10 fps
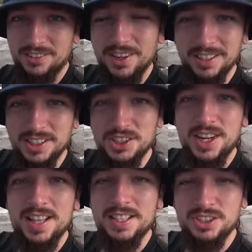Right, let's
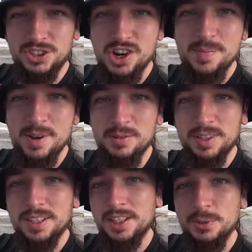try that soy milk
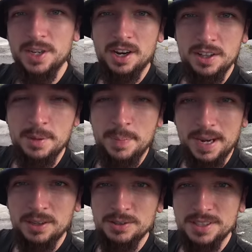that we got at the
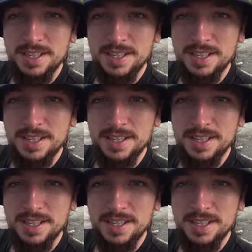Bak Kut